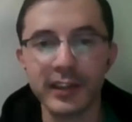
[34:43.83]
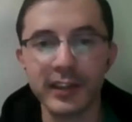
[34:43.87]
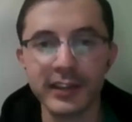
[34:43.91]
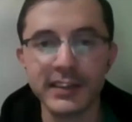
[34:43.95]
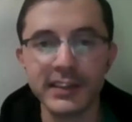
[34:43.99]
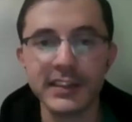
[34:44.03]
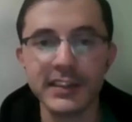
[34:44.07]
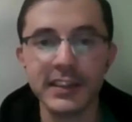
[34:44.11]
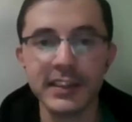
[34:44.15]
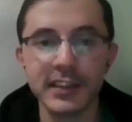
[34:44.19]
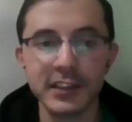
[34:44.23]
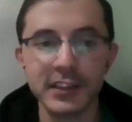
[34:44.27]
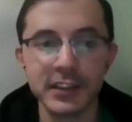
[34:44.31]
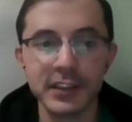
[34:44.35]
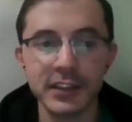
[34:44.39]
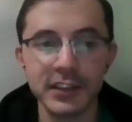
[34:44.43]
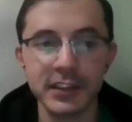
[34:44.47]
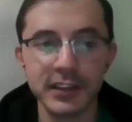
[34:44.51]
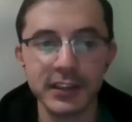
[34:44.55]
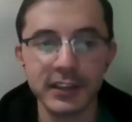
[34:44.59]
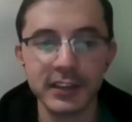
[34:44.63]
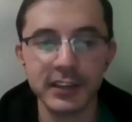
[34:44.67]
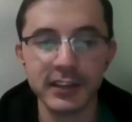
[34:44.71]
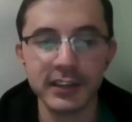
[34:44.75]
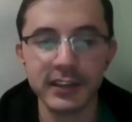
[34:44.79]
in
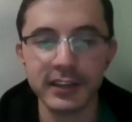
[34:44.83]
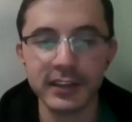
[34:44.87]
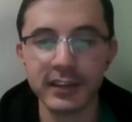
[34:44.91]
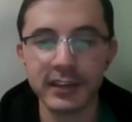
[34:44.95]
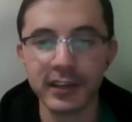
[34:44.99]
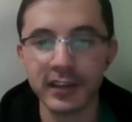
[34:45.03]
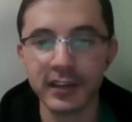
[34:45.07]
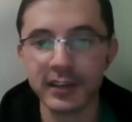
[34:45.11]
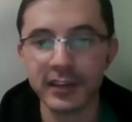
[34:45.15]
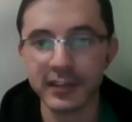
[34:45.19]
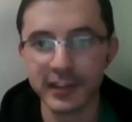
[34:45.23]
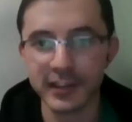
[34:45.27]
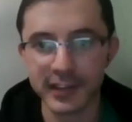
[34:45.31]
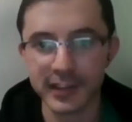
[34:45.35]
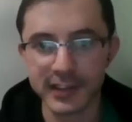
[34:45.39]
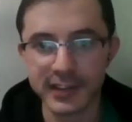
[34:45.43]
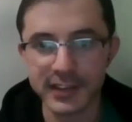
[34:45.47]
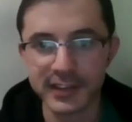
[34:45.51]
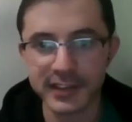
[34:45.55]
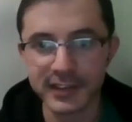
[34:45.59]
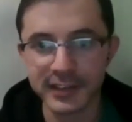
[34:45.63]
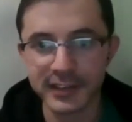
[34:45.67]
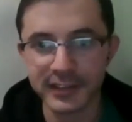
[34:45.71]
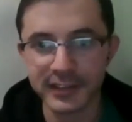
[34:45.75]
such context.